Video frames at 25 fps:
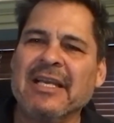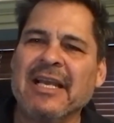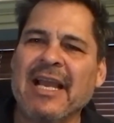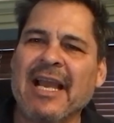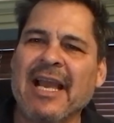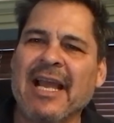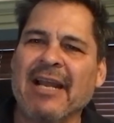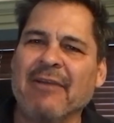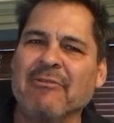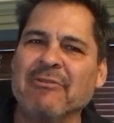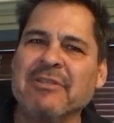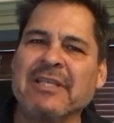
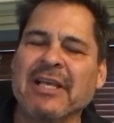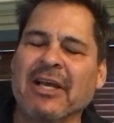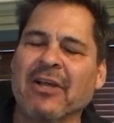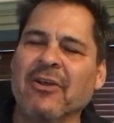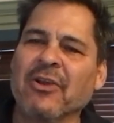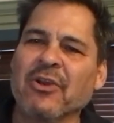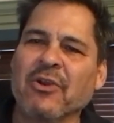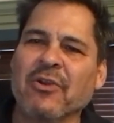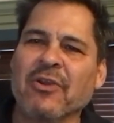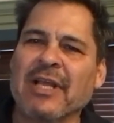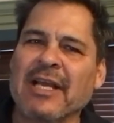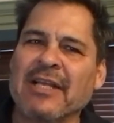and I was
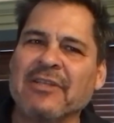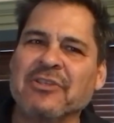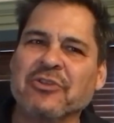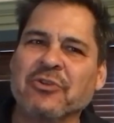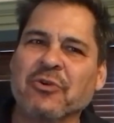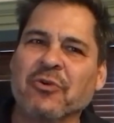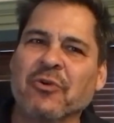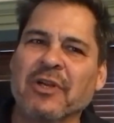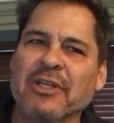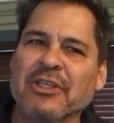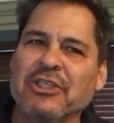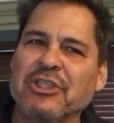telling her that
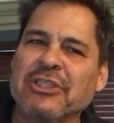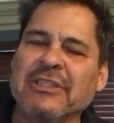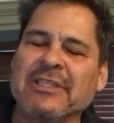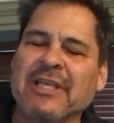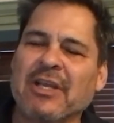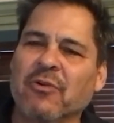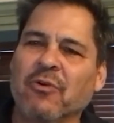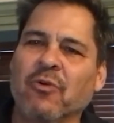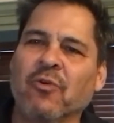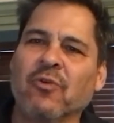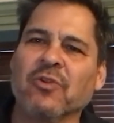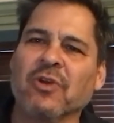story. She
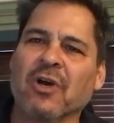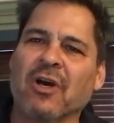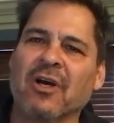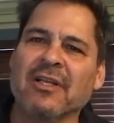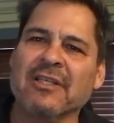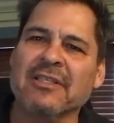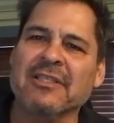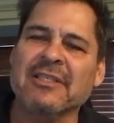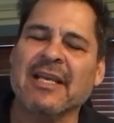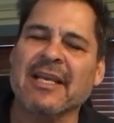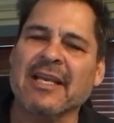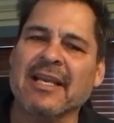said, hold on
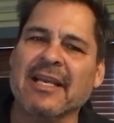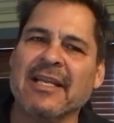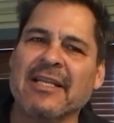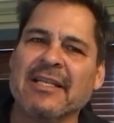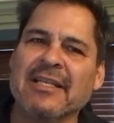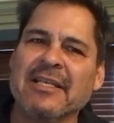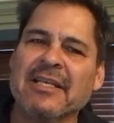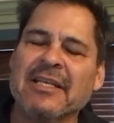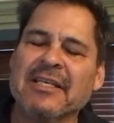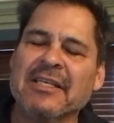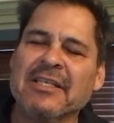a second.